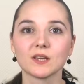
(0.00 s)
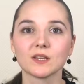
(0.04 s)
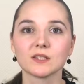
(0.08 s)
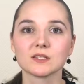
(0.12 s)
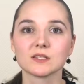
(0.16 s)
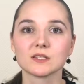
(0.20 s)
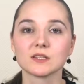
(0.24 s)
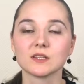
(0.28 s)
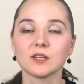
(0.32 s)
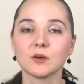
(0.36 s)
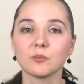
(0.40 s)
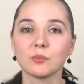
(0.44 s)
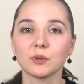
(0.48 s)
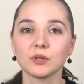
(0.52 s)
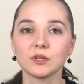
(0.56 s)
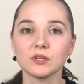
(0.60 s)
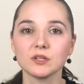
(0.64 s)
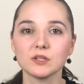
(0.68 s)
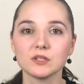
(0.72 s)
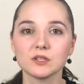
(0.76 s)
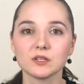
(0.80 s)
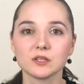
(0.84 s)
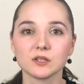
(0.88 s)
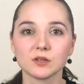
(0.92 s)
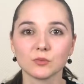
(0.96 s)
have to
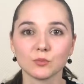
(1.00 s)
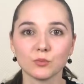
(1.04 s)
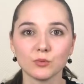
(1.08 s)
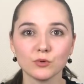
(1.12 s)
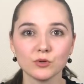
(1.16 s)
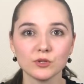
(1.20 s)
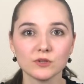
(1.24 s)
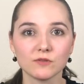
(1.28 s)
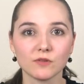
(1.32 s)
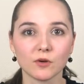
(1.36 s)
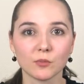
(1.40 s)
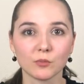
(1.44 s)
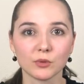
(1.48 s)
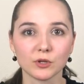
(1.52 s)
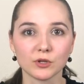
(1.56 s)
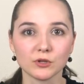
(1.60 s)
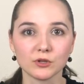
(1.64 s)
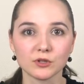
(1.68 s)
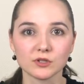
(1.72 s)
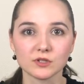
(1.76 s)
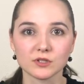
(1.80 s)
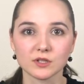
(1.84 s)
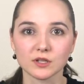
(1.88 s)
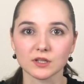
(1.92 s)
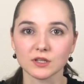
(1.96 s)
pay not only
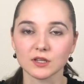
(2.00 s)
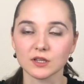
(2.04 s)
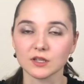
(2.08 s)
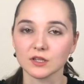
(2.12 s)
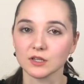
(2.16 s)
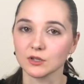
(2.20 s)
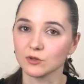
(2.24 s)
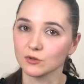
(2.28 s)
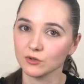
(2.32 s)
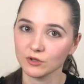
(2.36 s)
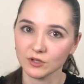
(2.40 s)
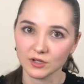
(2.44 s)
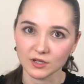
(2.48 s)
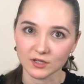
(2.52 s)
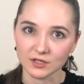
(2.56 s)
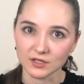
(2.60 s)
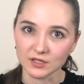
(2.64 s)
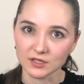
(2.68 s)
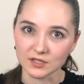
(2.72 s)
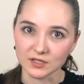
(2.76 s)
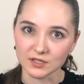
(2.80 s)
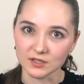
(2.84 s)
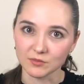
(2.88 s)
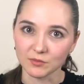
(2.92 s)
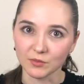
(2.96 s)
money, but
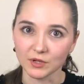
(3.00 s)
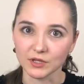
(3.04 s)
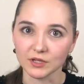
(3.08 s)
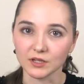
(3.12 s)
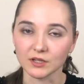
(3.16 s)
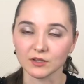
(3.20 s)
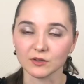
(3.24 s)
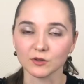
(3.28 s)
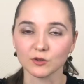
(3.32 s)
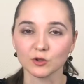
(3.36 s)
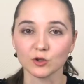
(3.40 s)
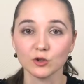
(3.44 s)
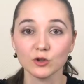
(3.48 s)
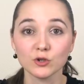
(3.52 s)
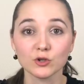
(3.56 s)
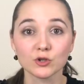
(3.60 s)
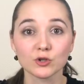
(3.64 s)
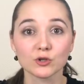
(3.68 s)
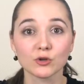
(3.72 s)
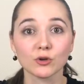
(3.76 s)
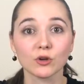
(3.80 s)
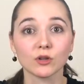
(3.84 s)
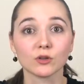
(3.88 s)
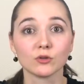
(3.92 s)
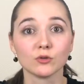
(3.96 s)
also a barrel of
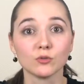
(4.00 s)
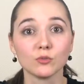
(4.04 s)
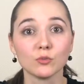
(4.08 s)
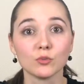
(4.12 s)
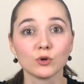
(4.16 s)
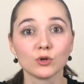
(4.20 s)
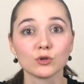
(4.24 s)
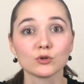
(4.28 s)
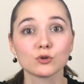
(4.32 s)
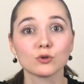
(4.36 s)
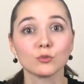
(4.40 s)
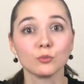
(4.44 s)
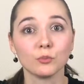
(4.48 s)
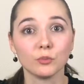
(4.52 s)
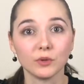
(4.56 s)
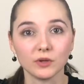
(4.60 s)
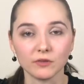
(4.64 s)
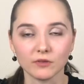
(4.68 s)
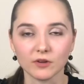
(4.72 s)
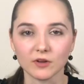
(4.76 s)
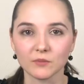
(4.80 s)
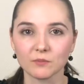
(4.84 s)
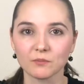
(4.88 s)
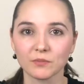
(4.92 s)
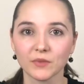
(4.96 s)
beer for an
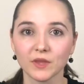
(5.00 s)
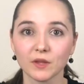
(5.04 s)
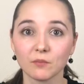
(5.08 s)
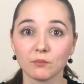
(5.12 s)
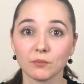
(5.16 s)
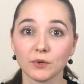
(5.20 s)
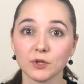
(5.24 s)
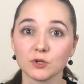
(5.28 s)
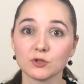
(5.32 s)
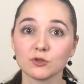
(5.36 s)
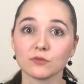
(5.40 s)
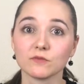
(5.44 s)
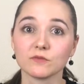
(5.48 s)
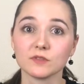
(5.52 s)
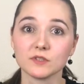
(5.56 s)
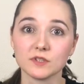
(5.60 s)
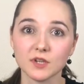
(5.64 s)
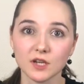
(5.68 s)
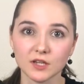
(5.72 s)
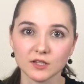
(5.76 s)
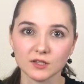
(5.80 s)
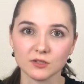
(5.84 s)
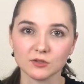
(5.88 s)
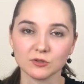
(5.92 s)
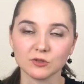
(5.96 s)
additional link.
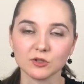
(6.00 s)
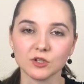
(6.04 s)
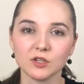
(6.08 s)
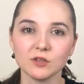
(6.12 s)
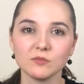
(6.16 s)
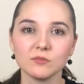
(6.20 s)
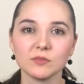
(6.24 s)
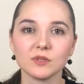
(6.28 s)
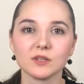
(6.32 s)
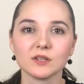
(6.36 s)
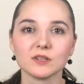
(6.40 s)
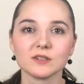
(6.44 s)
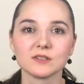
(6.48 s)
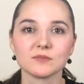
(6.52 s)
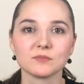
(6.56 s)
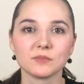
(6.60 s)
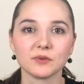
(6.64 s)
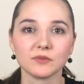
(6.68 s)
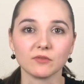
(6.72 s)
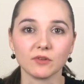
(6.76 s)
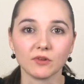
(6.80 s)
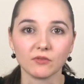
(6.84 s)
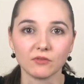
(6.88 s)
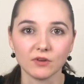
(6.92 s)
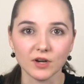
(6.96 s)
Moreover, you must take it
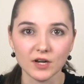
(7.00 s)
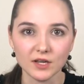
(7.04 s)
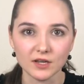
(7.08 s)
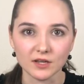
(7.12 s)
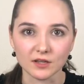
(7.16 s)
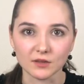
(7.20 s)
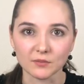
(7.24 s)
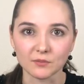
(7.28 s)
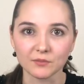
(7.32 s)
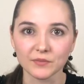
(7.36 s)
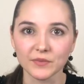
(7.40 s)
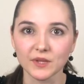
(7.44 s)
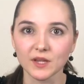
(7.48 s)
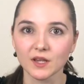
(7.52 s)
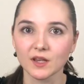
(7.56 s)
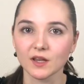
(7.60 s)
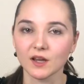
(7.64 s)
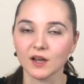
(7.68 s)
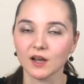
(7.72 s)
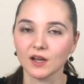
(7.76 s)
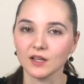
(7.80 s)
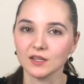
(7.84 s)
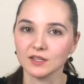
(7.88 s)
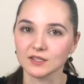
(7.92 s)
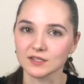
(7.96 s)
exactly from
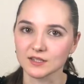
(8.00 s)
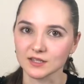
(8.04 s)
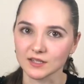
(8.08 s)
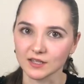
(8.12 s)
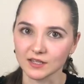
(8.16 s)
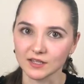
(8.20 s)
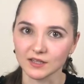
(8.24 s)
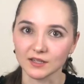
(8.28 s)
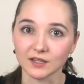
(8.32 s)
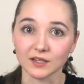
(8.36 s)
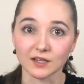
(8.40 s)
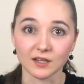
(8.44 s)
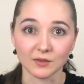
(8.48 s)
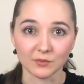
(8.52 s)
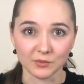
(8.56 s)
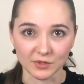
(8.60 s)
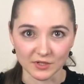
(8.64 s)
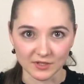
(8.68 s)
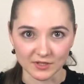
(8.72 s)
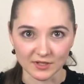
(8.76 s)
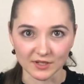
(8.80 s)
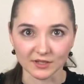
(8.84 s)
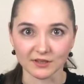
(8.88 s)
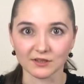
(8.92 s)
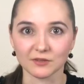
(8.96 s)
breweries, but not from
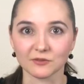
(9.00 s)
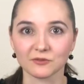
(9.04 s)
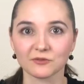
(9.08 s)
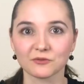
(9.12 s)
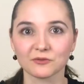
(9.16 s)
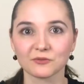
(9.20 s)
the merchant